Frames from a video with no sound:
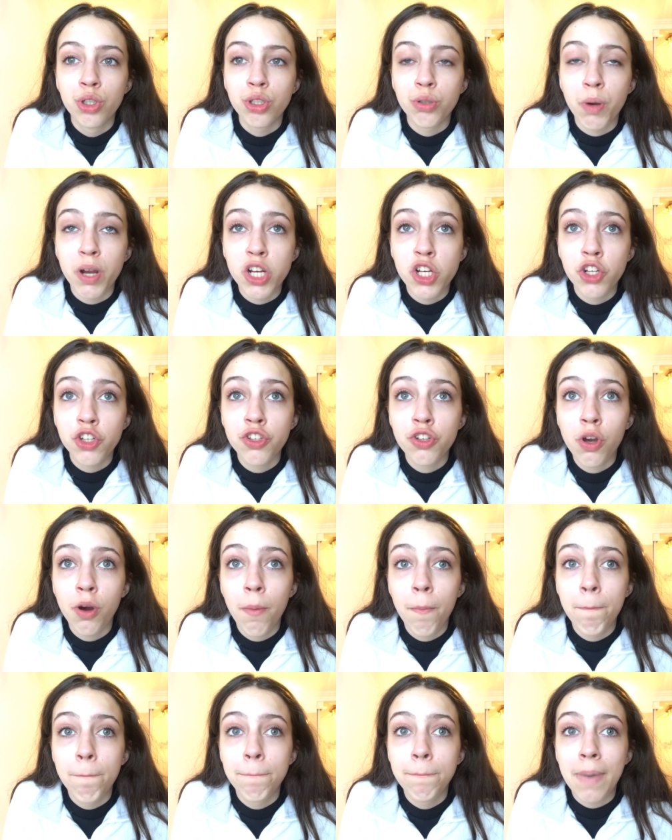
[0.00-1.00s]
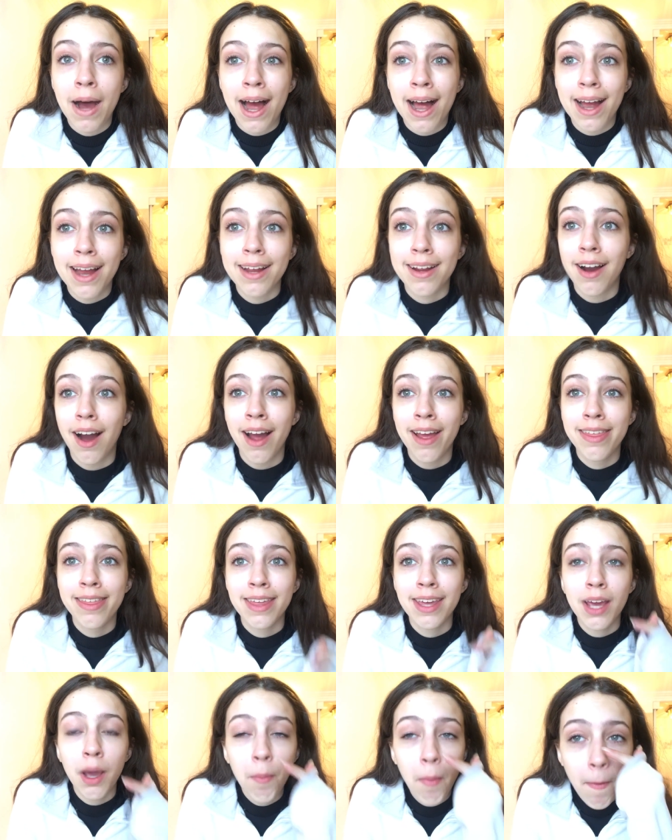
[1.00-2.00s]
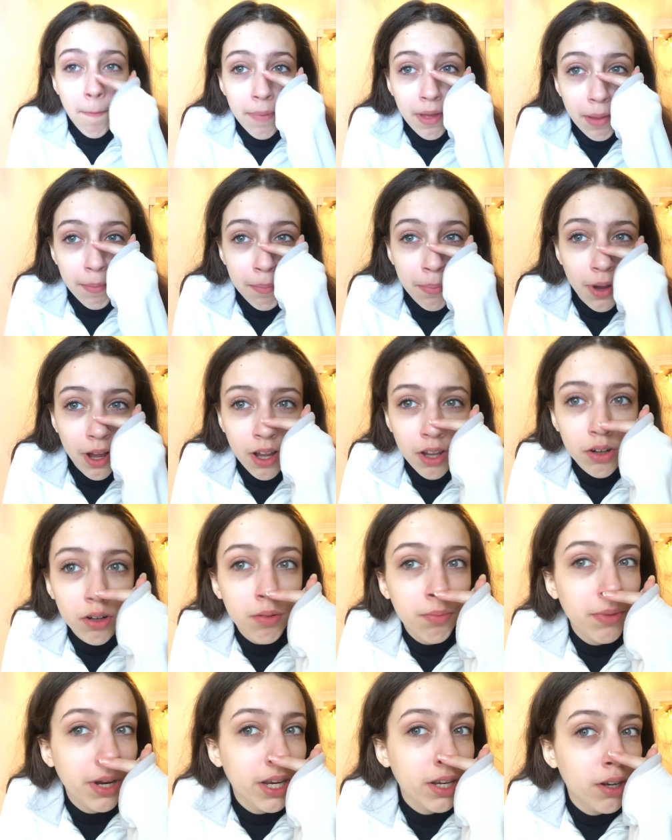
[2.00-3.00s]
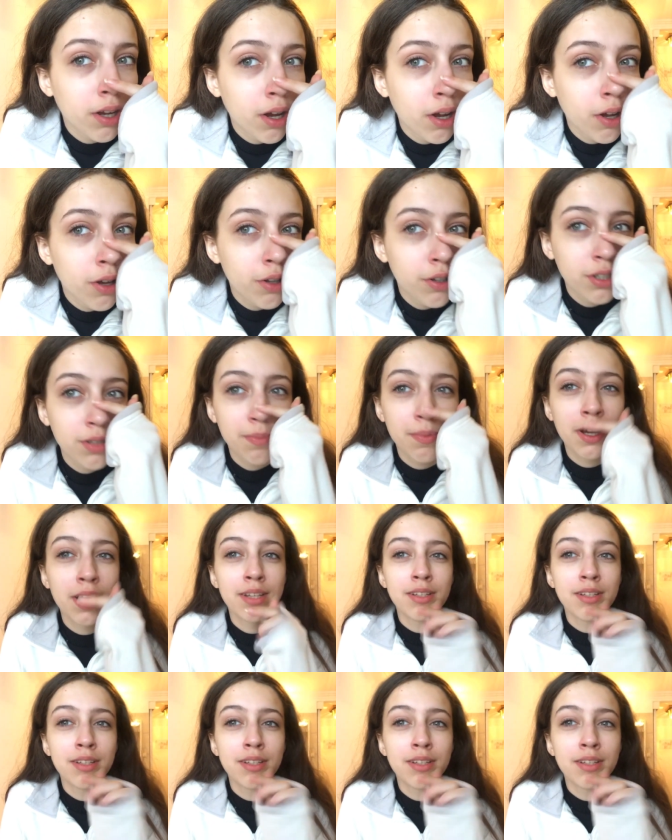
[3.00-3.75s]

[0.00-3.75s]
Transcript: So I just got back. I think I'm a bit burnt on my nose, but